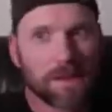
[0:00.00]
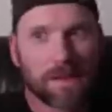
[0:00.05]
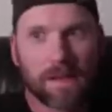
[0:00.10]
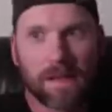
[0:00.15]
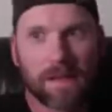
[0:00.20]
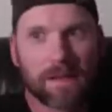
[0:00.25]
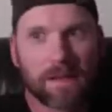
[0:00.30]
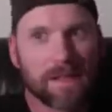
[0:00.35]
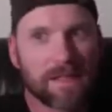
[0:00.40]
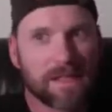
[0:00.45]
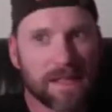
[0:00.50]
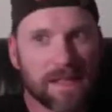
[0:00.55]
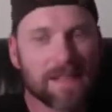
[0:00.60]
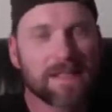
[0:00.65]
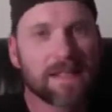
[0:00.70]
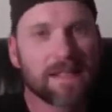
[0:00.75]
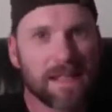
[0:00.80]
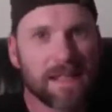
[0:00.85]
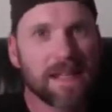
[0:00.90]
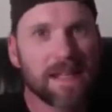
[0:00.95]
this is
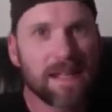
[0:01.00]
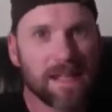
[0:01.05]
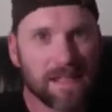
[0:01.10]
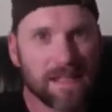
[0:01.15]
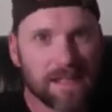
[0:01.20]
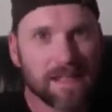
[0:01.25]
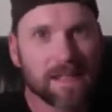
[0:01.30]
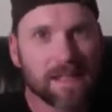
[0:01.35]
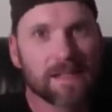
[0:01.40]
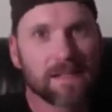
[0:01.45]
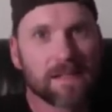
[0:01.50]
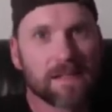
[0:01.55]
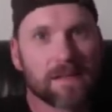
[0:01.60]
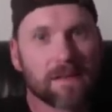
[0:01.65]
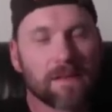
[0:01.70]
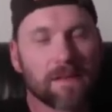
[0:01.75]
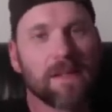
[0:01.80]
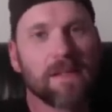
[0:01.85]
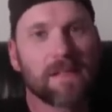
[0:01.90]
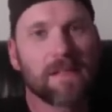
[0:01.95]
the easiest,
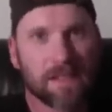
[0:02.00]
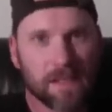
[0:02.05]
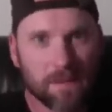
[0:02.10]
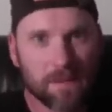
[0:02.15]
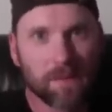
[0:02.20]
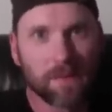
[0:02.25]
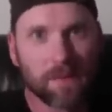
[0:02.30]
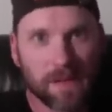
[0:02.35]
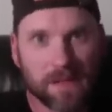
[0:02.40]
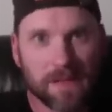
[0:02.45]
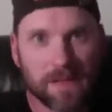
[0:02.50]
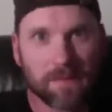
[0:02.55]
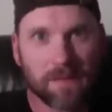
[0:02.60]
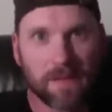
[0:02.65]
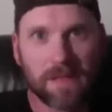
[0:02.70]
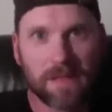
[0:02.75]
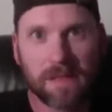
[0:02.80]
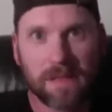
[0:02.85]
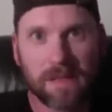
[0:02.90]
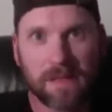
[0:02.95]
the simplest
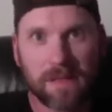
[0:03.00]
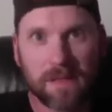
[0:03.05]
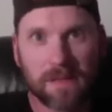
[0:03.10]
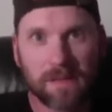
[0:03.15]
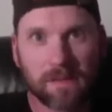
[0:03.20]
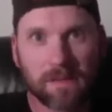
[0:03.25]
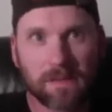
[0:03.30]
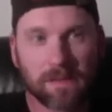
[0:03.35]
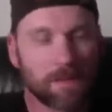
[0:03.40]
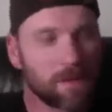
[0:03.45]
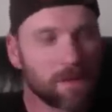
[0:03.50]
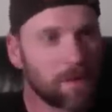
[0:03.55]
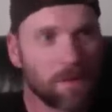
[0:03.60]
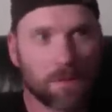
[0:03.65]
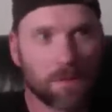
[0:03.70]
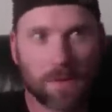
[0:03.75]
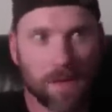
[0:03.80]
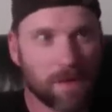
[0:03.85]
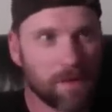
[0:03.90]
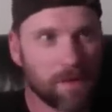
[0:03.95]
business that you
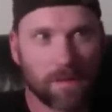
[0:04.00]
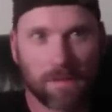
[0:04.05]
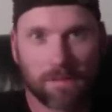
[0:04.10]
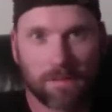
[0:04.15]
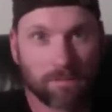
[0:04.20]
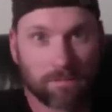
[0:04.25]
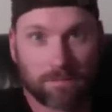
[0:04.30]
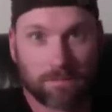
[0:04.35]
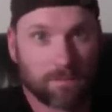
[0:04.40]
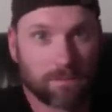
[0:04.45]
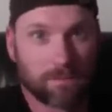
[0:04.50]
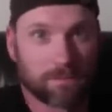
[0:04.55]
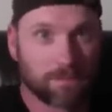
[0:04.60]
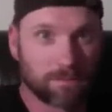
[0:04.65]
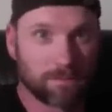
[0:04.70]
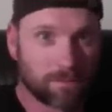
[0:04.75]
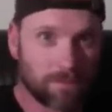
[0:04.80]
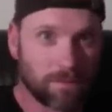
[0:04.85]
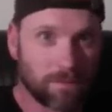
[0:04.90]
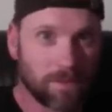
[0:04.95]
can
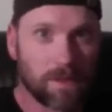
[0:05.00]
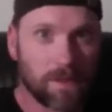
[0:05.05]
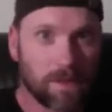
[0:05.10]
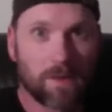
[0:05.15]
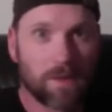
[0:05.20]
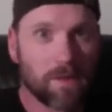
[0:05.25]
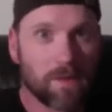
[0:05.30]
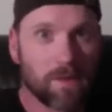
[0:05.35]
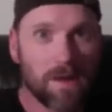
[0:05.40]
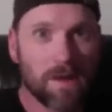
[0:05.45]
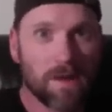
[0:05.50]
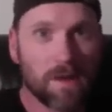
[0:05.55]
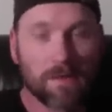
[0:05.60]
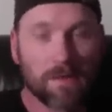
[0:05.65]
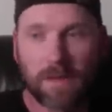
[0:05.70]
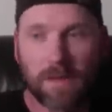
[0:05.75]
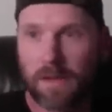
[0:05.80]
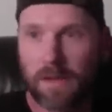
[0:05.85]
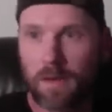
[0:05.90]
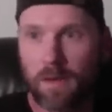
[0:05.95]
that you can think of that
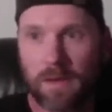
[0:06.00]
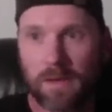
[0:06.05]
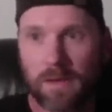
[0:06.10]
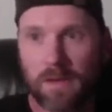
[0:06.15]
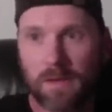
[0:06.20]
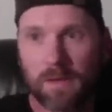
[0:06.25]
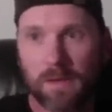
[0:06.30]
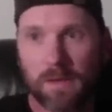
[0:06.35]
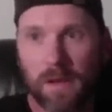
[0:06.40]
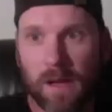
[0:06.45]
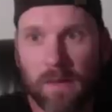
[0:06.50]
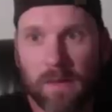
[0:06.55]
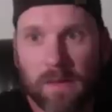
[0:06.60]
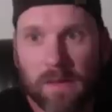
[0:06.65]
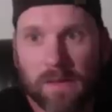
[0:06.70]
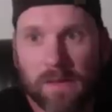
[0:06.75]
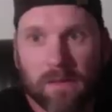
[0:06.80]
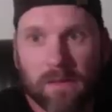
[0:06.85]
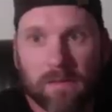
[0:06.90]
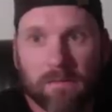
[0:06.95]
you can do. I
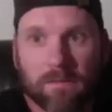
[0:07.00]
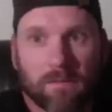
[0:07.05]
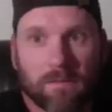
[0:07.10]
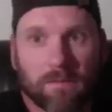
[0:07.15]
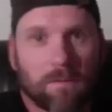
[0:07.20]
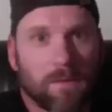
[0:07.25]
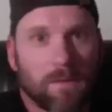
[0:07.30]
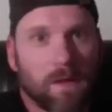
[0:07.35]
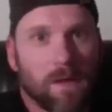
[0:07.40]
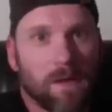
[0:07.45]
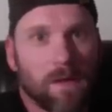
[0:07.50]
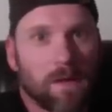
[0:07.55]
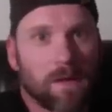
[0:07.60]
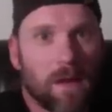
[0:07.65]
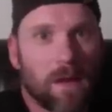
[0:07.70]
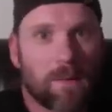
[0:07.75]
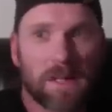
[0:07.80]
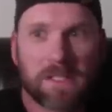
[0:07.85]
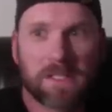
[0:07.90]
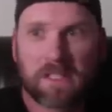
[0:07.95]
mean, I'm
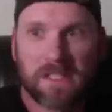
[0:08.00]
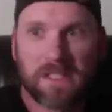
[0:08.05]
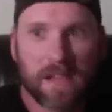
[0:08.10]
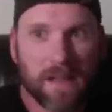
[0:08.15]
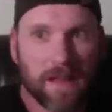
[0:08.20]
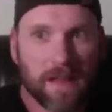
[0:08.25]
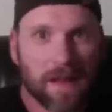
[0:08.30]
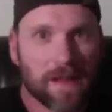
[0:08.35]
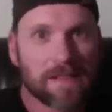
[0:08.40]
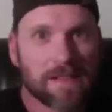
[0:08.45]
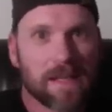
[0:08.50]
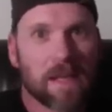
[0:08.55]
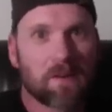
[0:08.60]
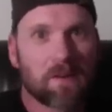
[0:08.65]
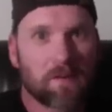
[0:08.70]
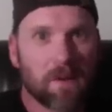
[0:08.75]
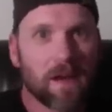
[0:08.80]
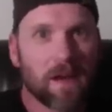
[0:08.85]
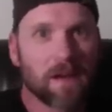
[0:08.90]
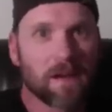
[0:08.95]
not just saying that because I
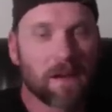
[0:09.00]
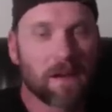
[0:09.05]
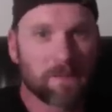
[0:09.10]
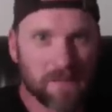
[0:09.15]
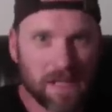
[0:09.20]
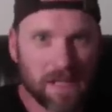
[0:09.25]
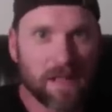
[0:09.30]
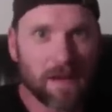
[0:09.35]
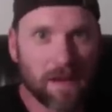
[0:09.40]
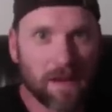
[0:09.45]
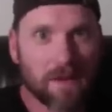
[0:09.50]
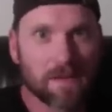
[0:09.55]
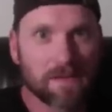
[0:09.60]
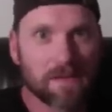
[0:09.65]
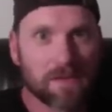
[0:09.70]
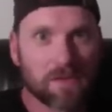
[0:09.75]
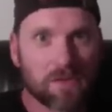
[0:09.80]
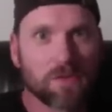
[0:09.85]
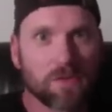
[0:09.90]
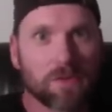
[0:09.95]
created. it. I'm saying it because it's
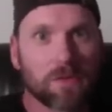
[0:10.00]
true.